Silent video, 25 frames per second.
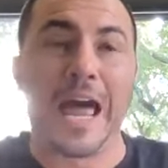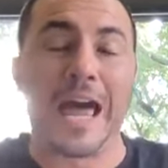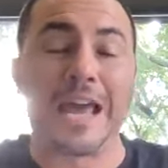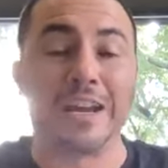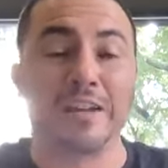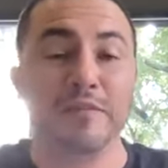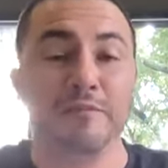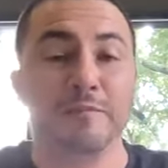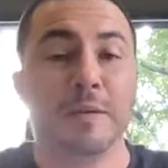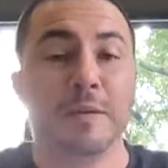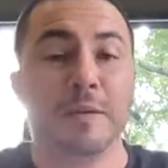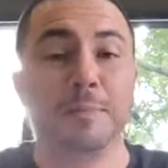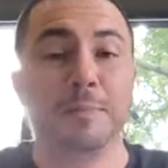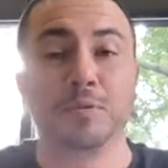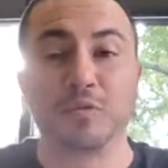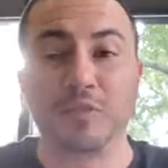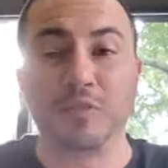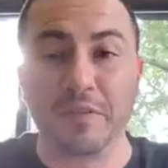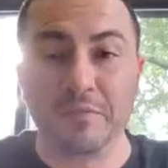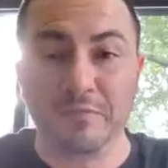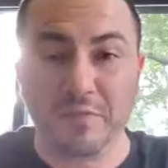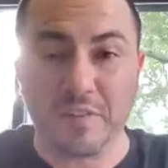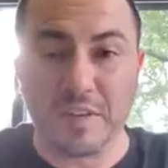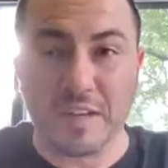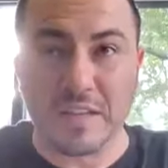And if people are
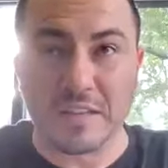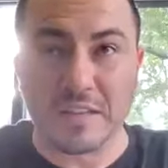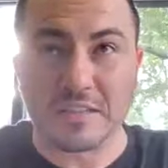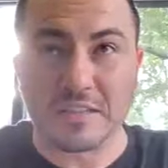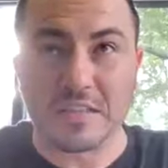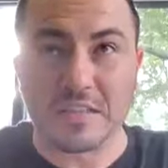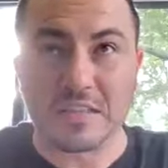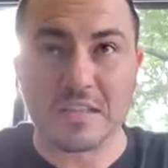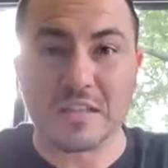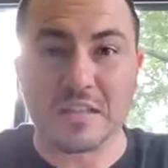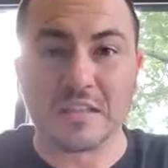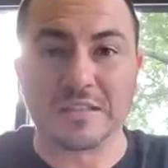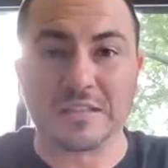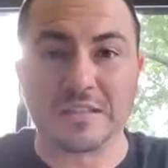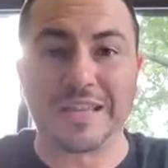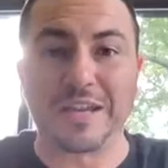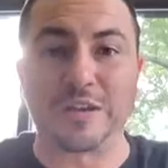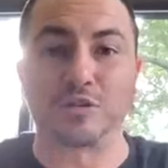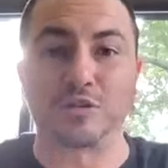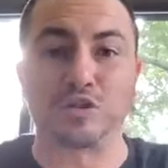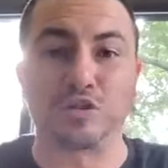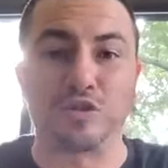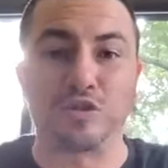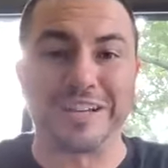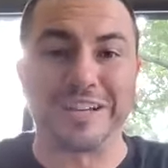infinite,
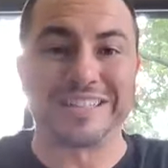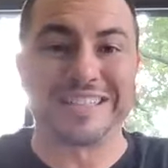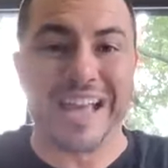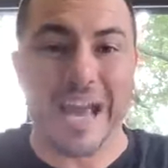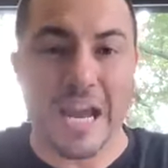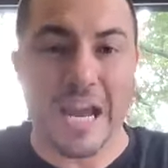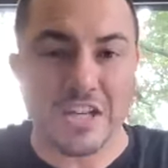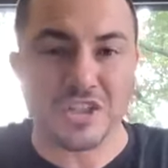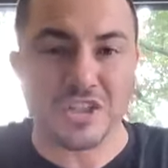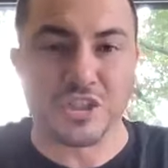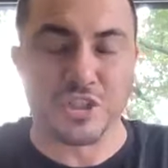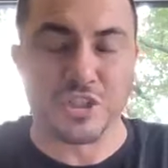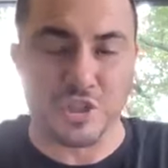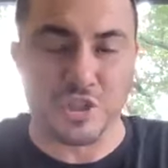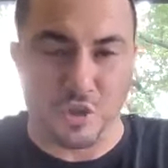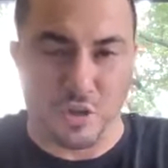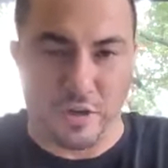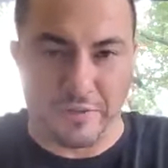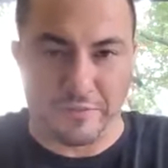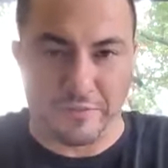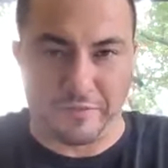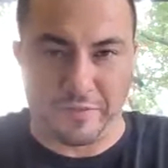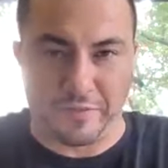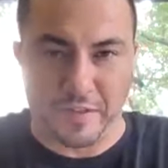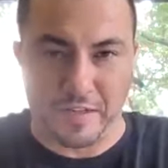their transactions
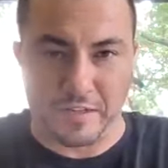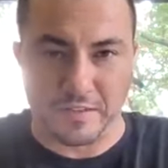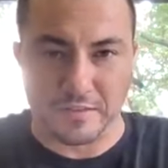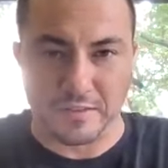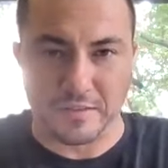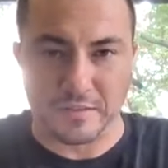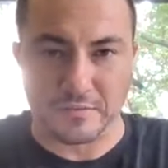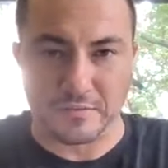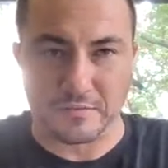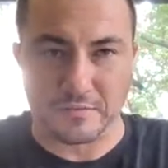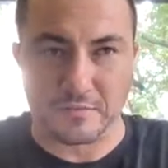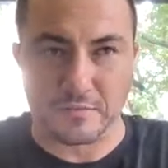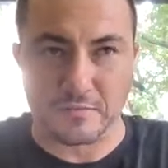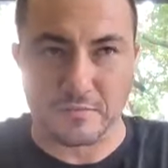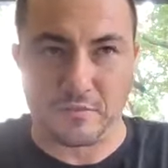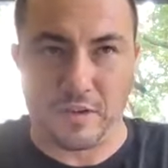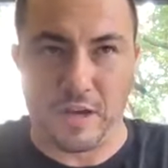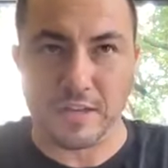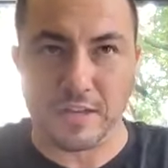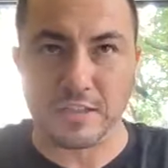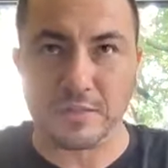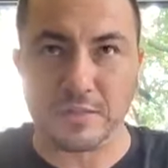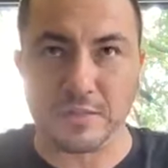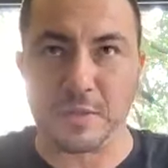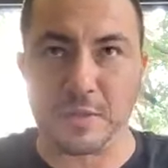are infinite,
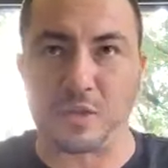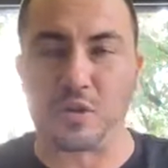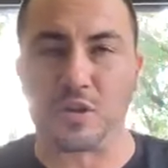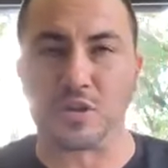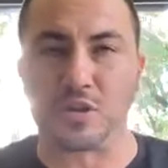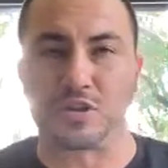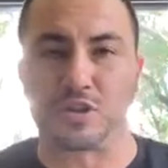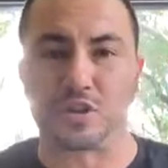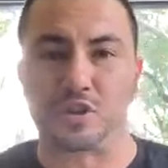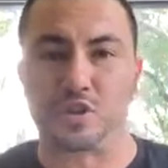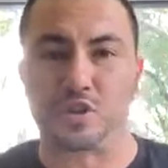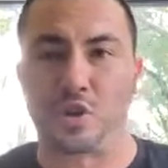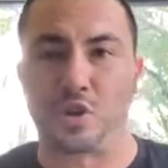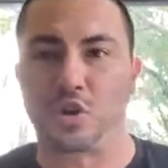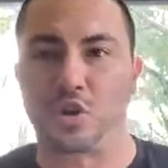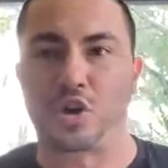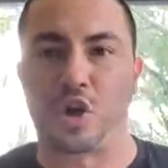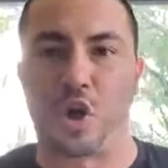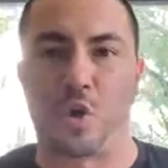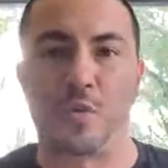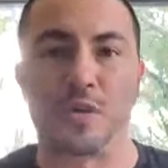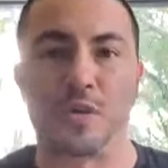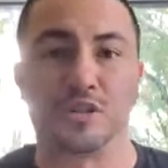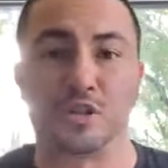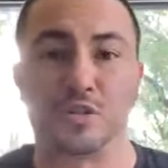right? Because you're
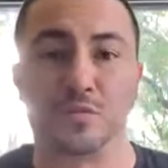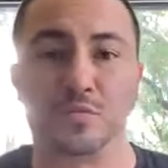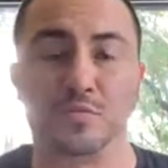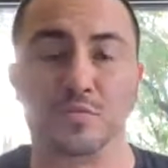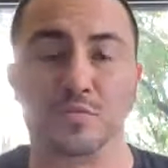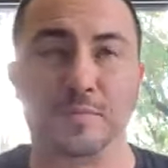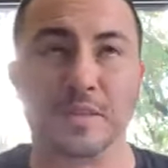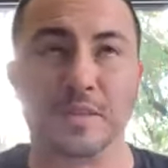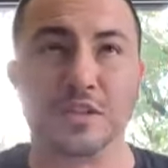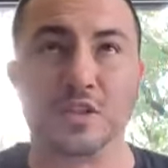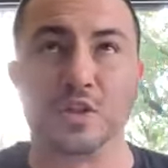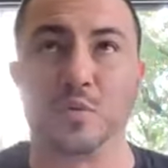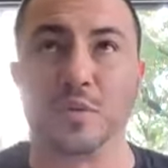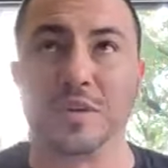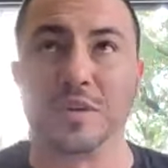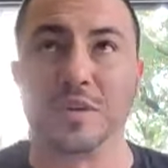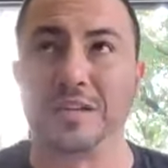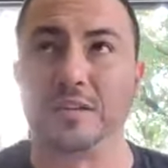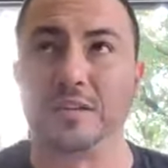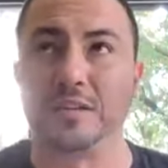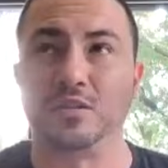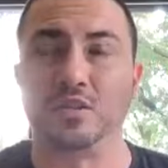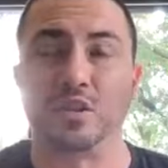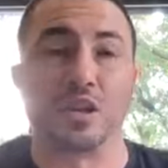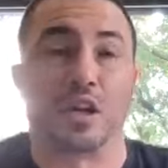going to be
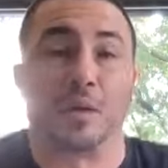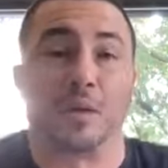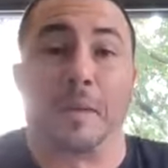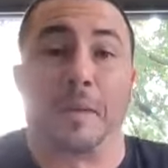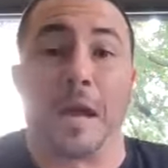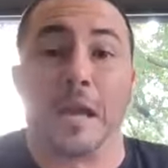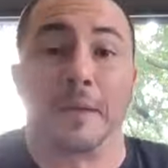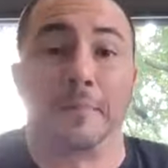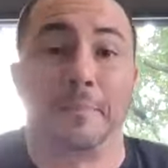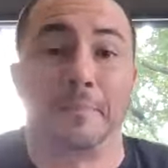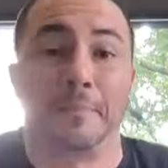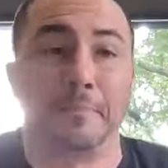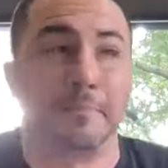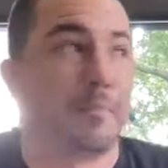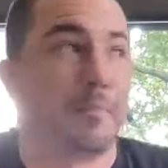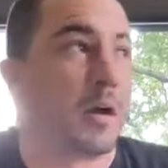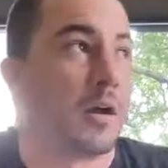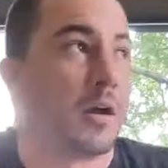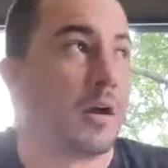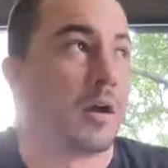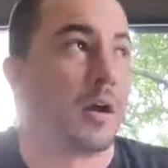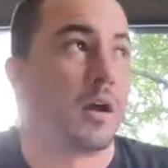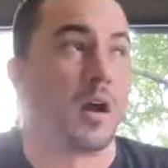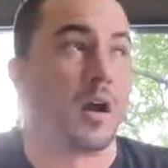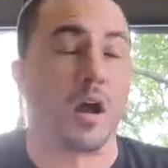doing, you're going to buy a,
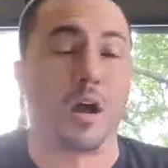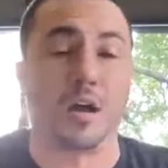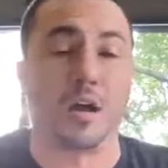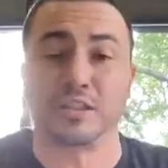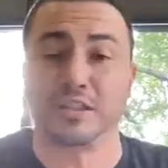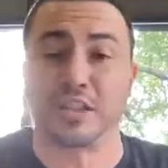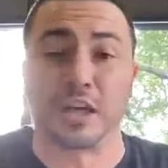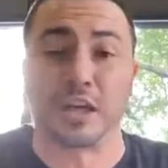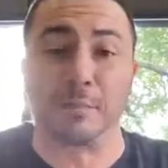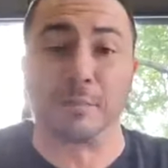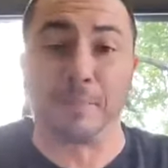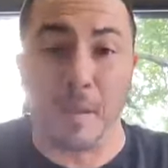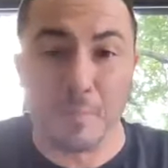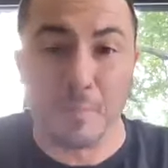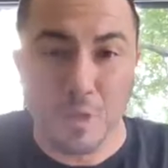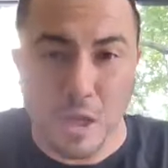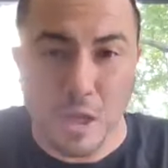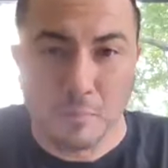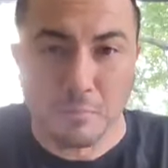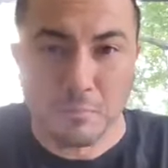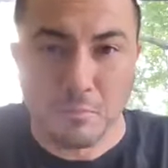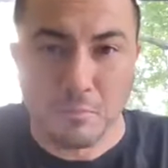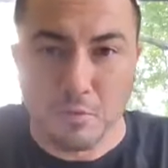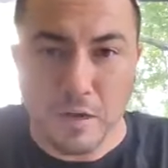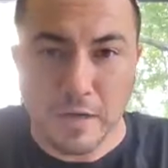uh, stick of bubble
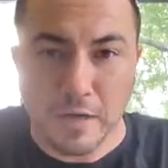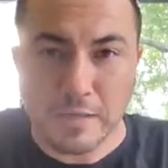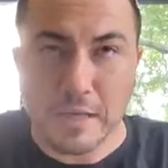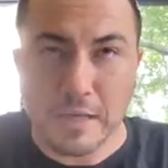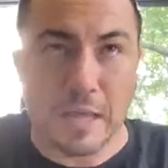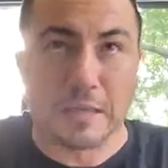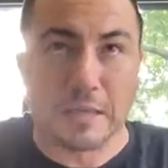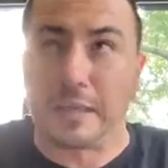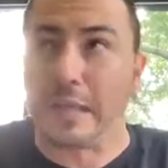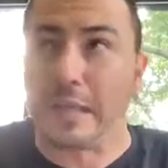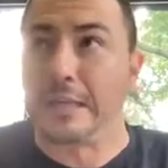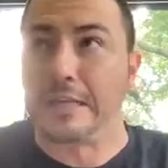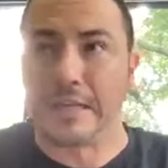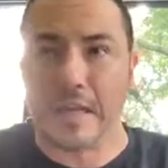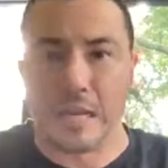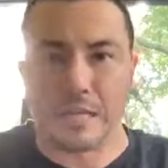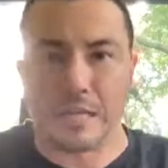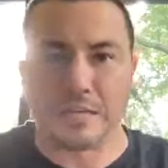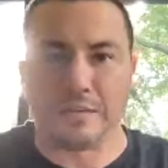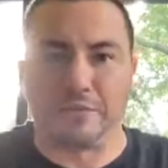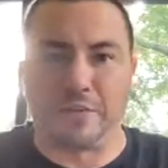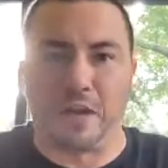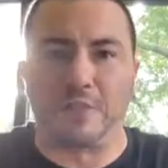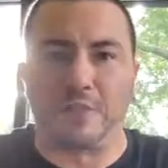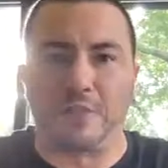gum, right? At like
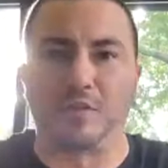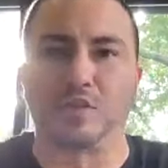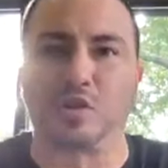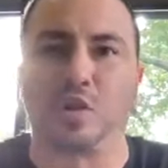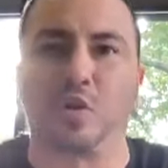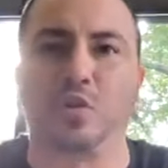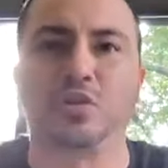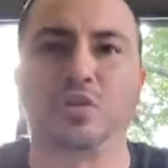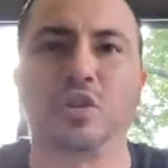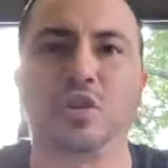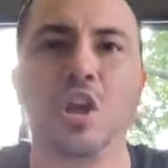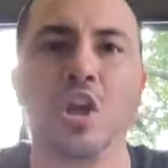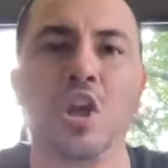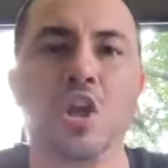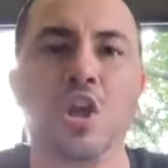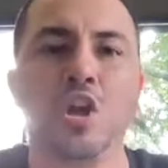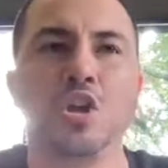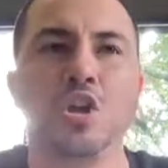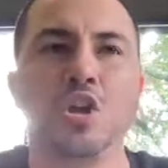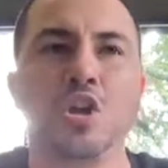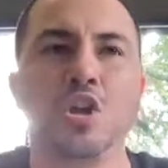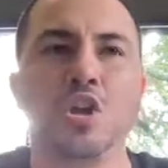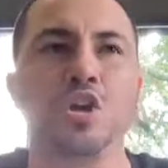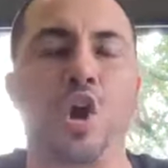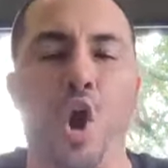95 years old,
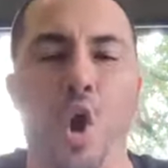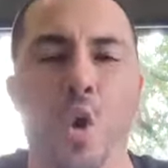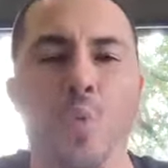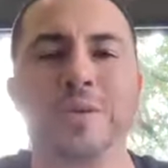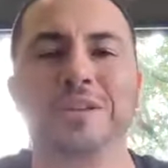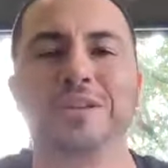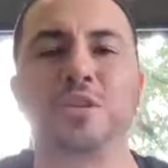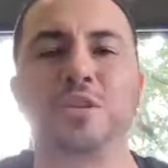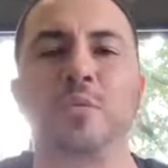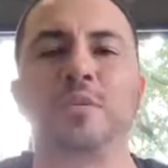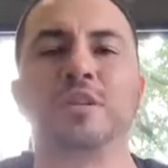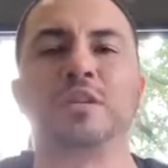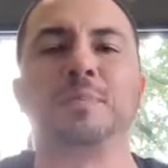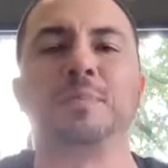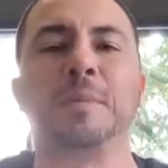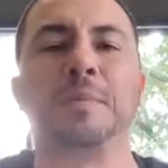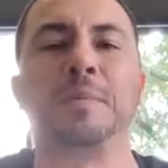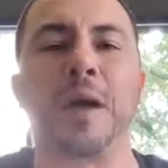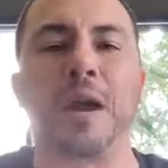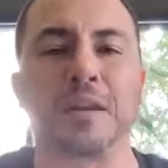you're always going to be